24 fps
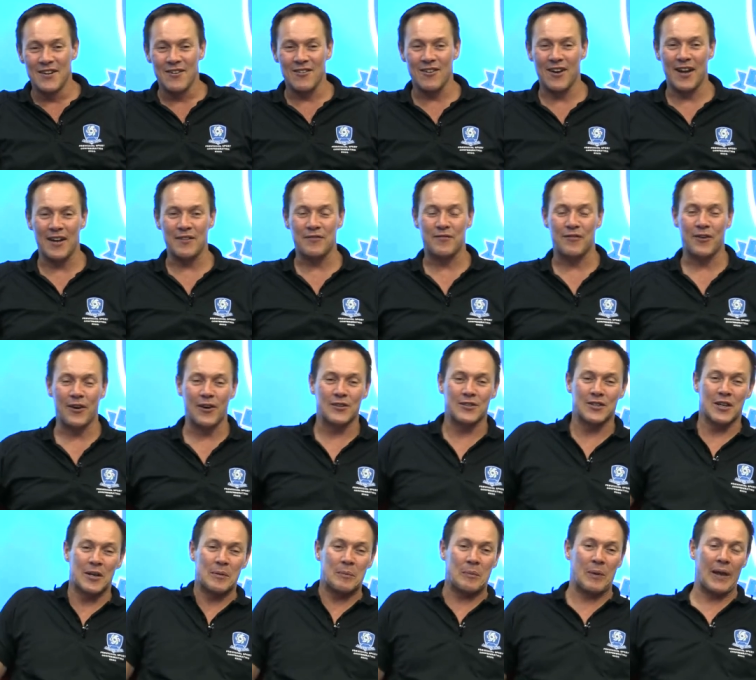right, folks,
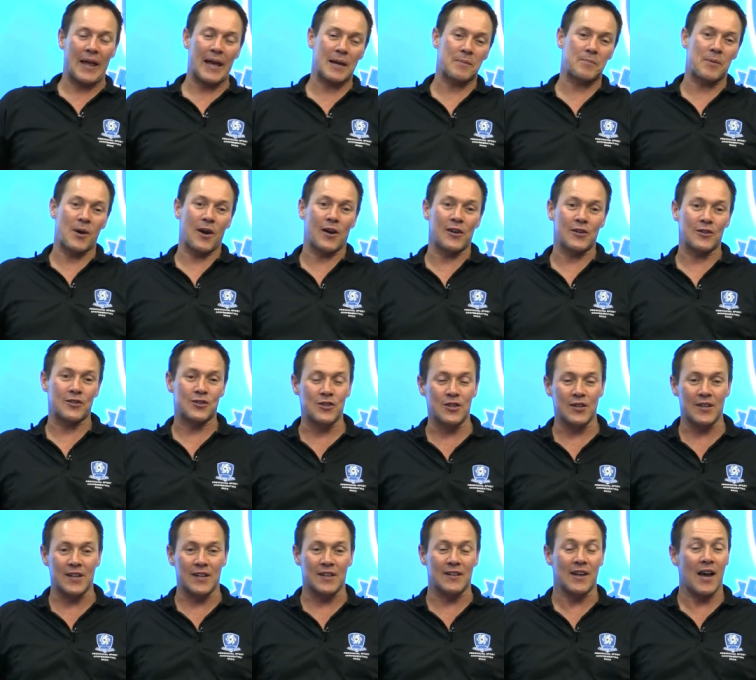uh, black powder
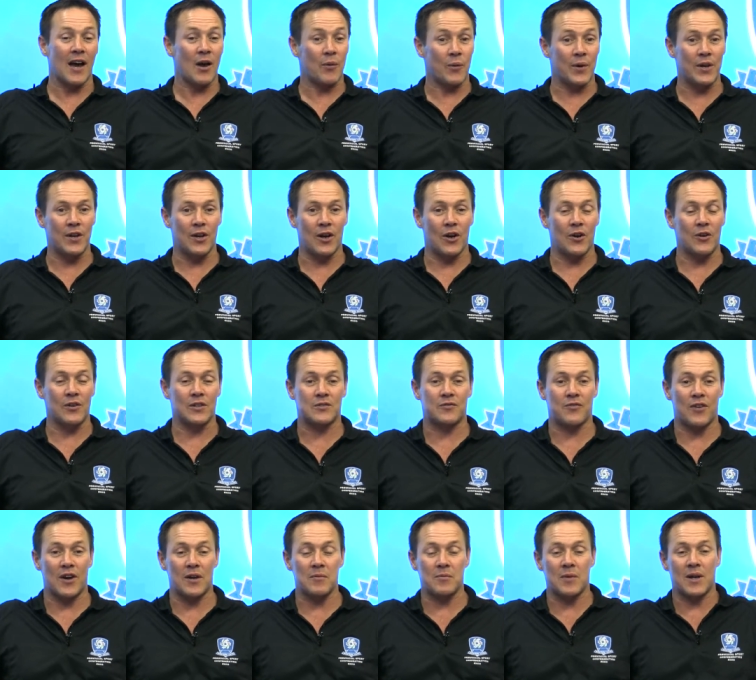shooting. Now we know it's
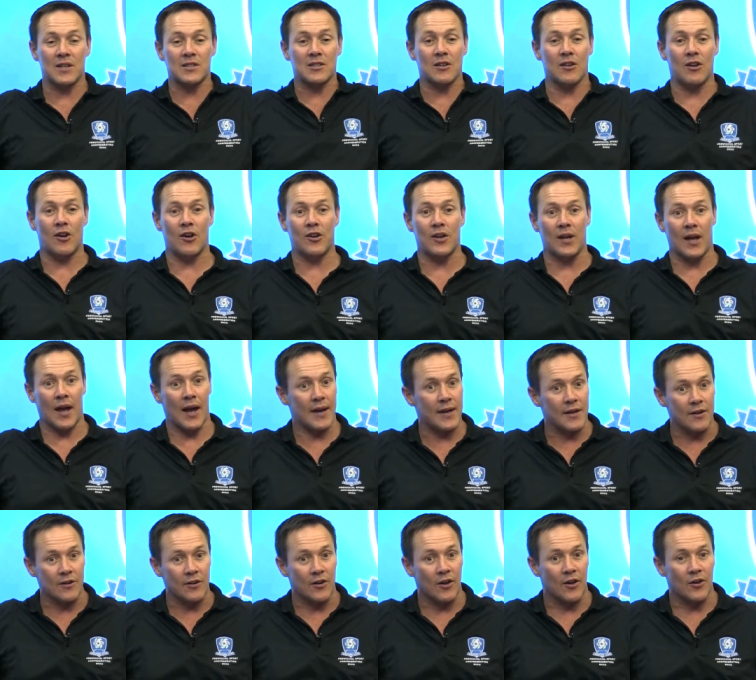front muzzle loading. I
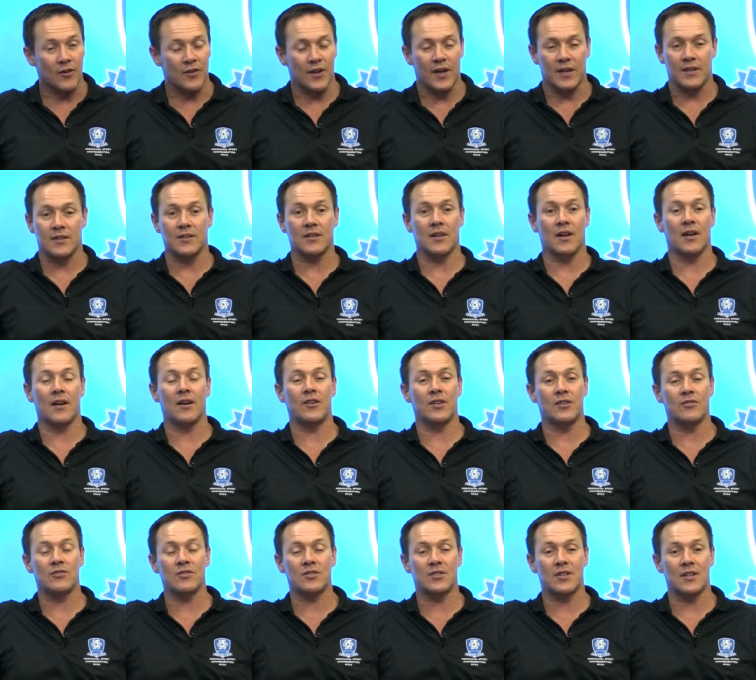didn't know that. How
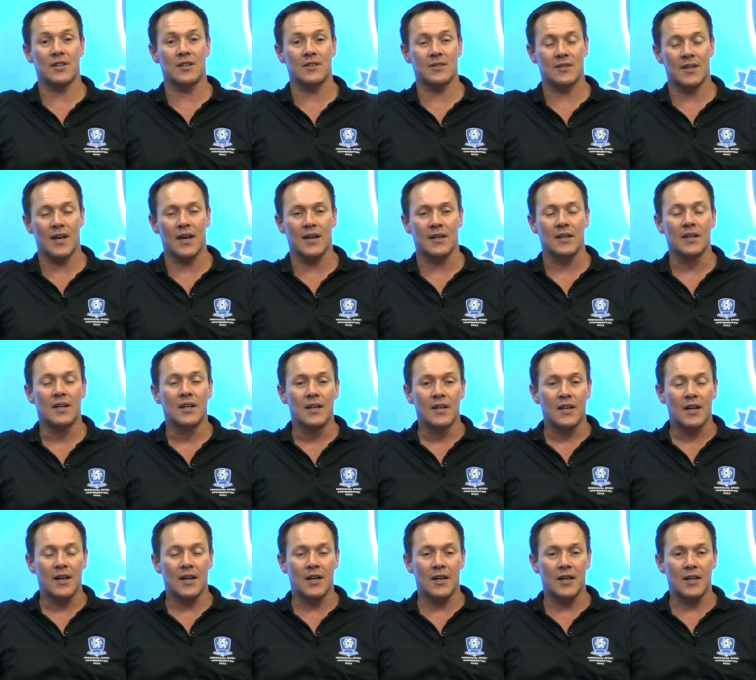interesting is that?
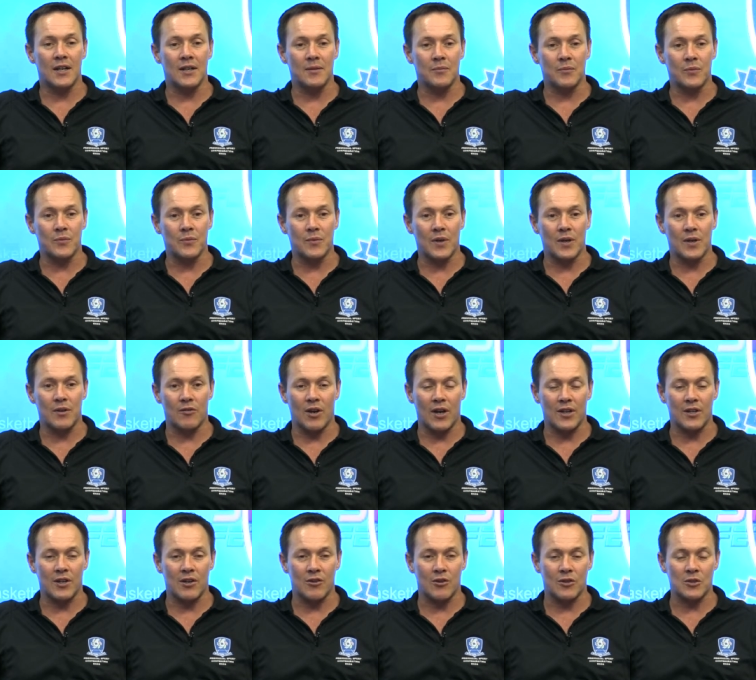Um,
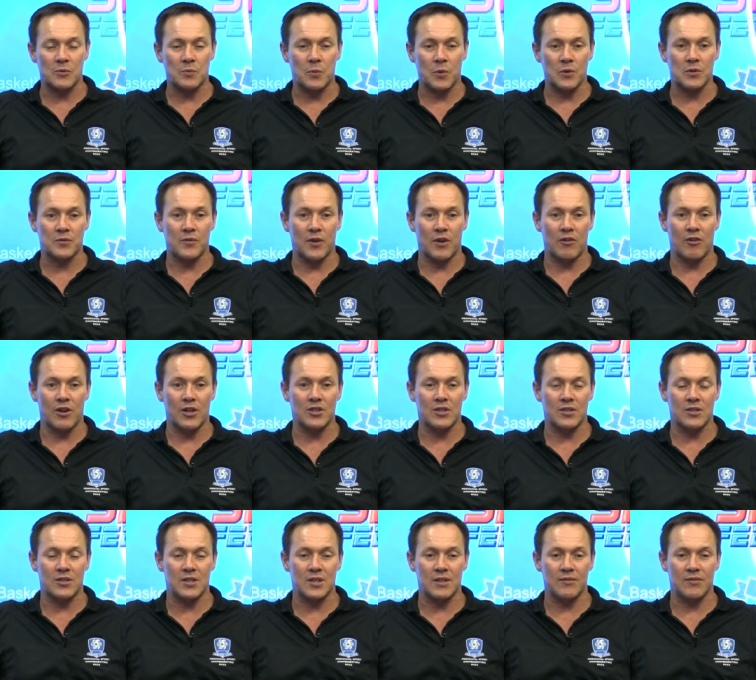right here on Sports
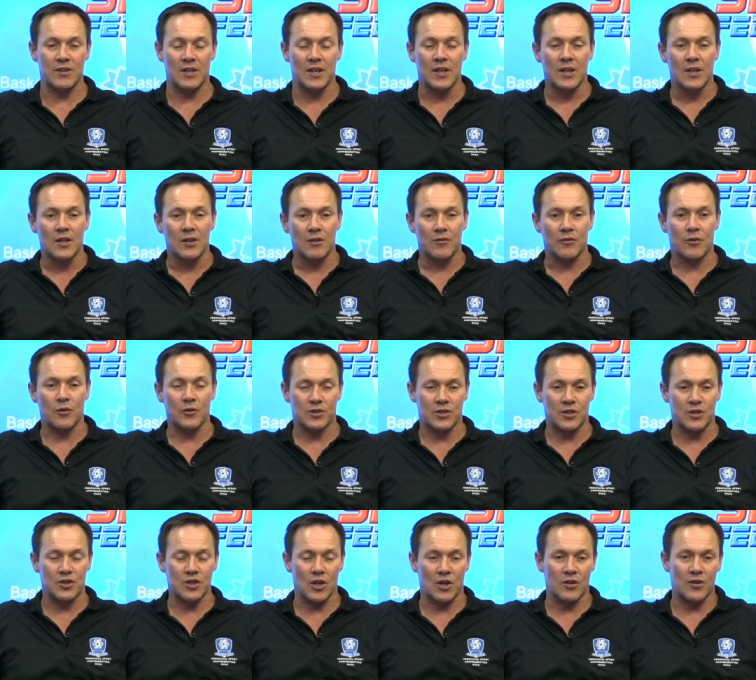Federation TV. Of course,
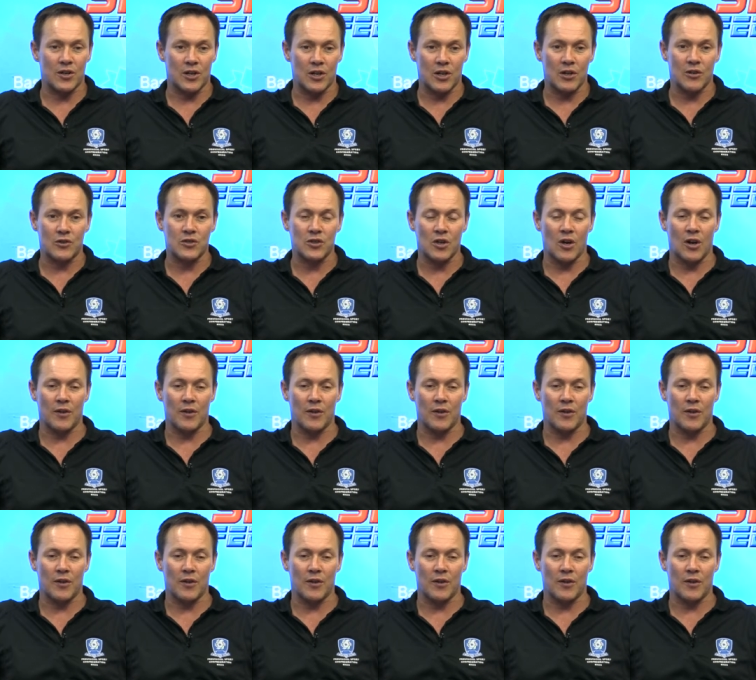the show that looks